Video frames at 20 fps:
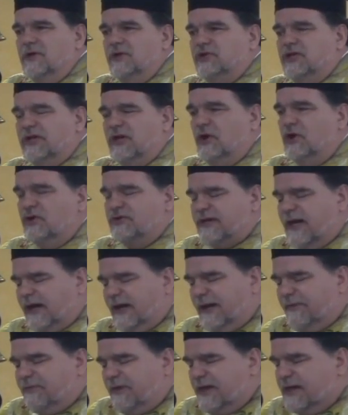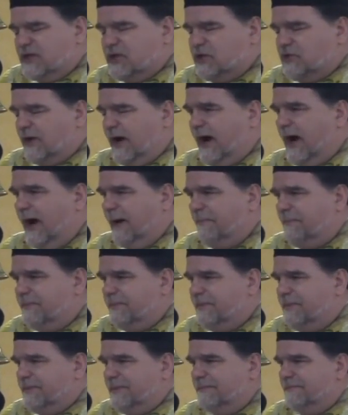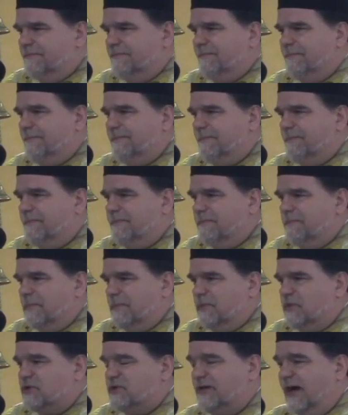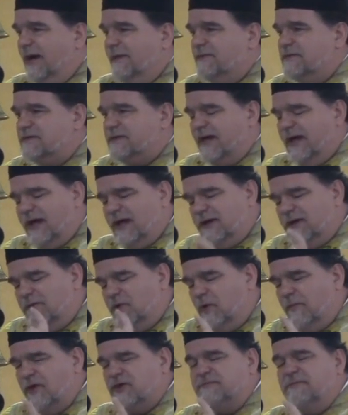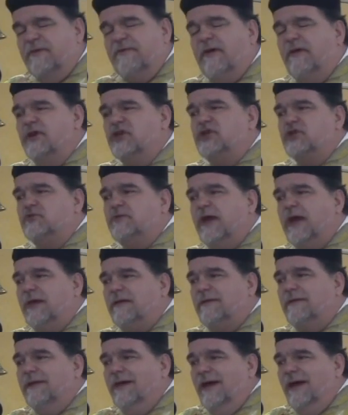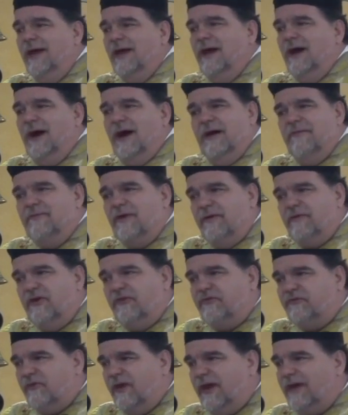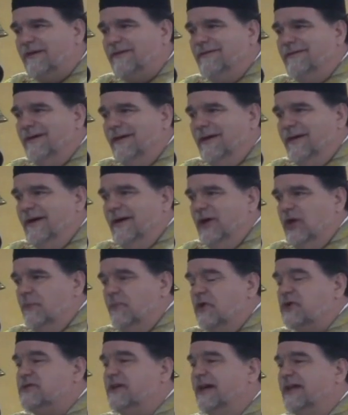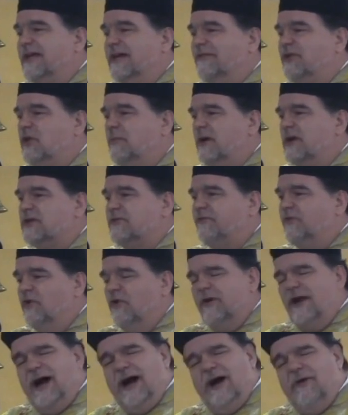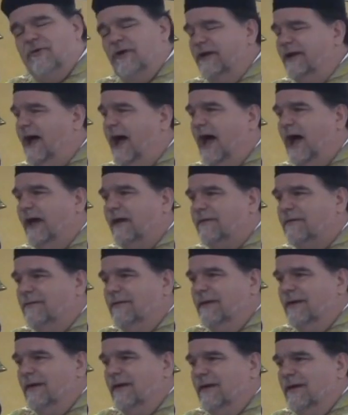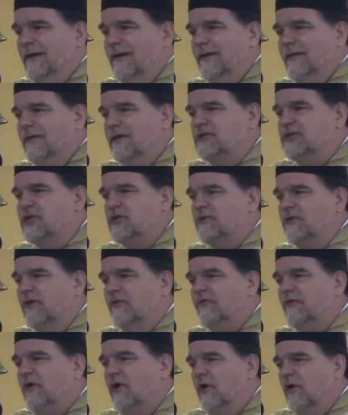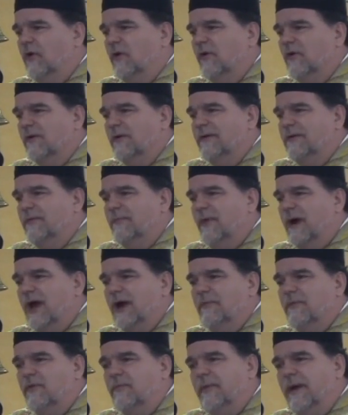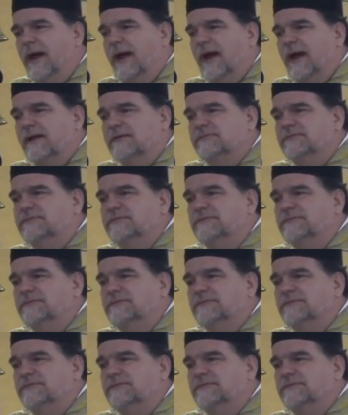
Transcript: She knows how to let things drop. Your son said, you must be very strict. I'm very strict. You must not give too much food. I will not. And then she drills a hole in the bottom of the bag.